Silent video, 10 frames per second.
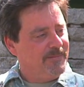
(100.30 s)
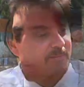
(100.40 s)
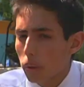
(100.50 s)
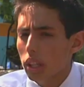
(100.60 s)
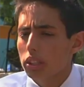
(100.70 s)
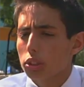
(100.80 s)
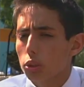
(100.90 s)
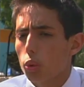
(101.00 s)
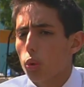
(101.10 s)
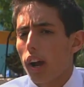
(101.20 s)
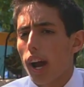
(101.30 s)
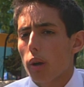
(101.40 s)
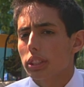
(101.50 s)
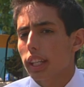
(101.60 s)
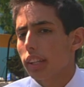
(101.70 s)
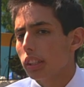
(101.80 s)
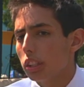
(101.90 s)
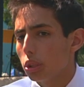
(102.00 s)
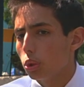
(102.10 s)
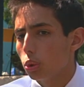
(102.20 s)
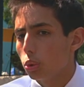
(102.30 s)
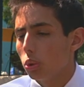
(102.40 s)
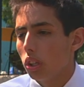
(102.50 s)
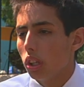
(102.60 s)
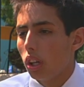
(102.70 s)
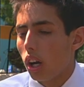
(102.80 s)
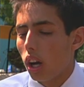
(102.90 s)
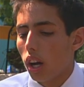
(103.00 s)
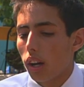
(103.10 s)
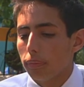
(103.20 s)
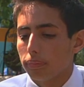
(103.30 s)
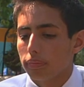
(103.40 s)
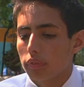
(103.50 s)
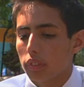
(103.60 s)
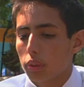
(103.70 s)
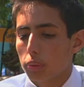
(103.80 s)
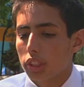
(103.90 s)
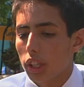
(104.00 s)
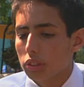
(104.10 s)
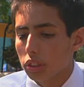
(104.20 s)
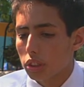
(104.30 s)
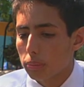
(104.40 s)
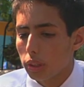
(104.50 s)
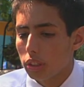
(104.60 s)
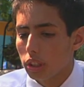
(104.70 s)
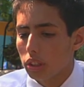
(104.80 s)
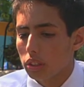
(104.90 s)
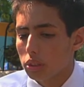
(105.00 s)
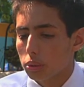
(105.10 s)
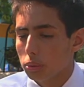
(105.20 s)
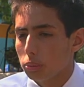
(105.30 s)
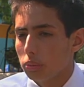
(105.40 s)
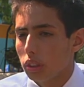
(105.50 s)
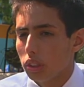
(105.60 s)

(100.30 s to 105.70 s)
All right, so how exactly do you reach out to the community to